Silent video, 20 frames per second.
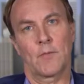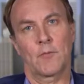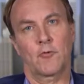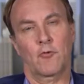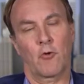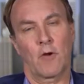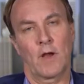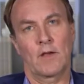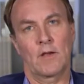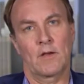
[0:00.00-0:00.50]

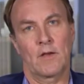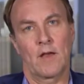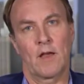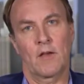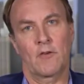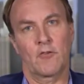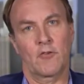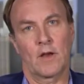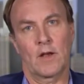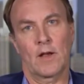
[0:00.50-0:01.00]
Trading
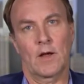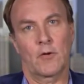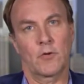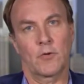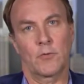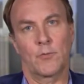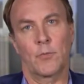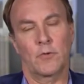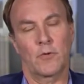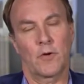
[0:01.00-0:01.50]
Nation. I
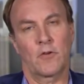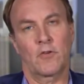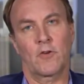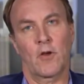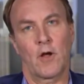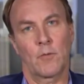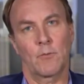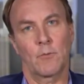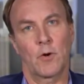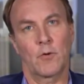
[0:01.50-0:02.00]
was bullish
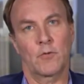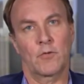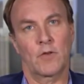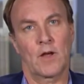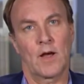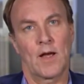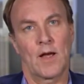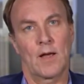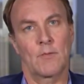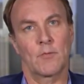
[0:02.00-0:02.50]
on both
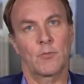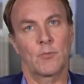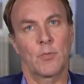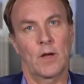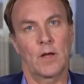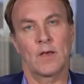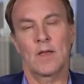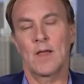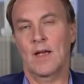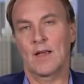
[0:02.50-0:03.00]
times,
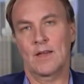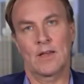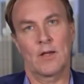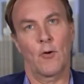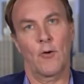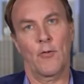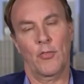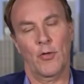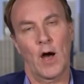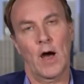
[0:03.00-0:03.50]
but, I
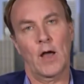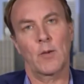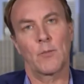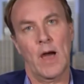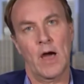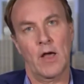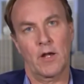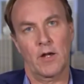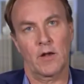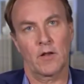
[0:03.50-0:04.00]
thought
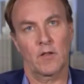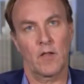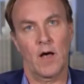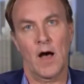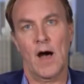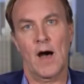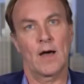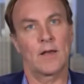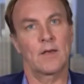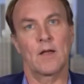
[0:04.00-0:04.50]
about it a
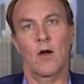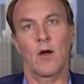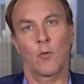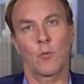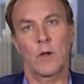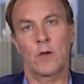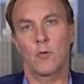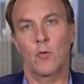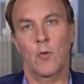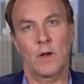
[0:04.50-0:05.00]
lot. Are
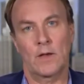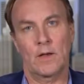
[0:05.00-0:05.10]
we going to